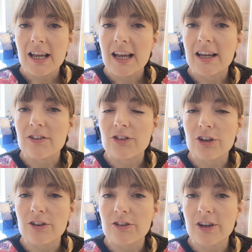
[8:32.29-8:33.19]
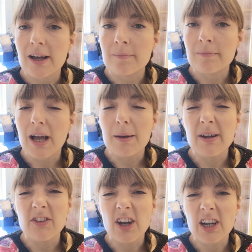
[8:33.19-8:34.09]
It's just a
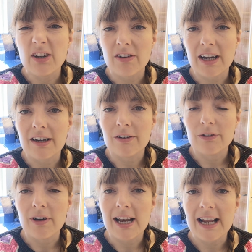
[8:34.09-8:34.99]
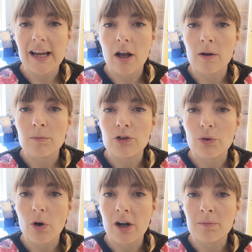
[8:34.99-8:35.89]
bit tiring, really. I'm
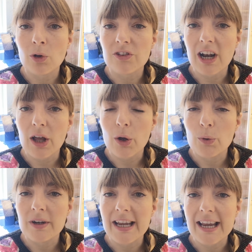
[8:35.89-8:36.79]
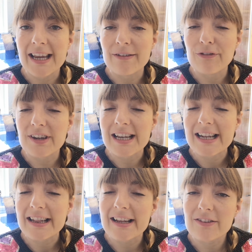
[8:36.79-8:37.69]
sure I'm not alone in
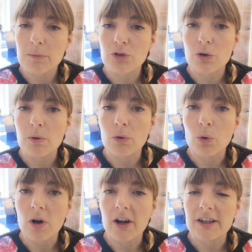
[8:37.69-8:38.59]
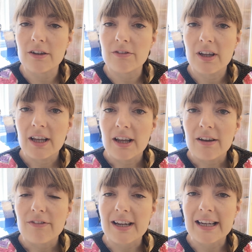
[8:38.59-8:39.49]
feeling this. I'm sure we're all kind of
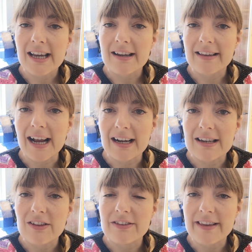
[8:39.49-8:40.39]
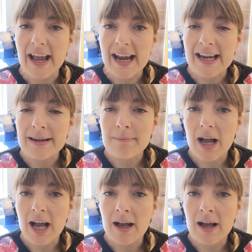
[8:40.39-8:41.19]
feeling exactly the same.